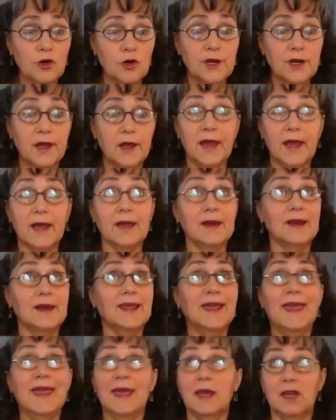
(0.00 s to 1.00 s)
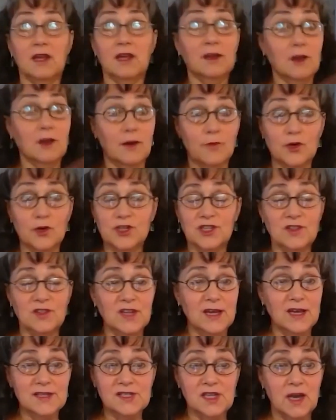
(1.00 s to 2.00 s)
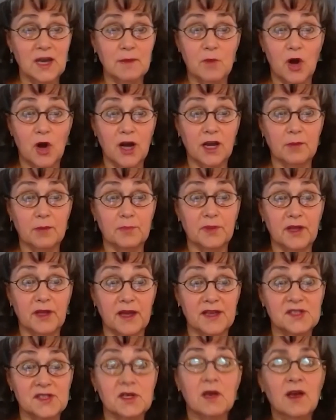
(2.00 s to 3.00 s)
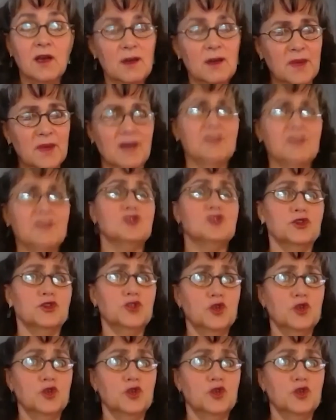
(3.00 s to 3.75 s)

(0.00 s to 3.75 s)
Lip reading: and can't get coverage in the ACA marketplace because they're too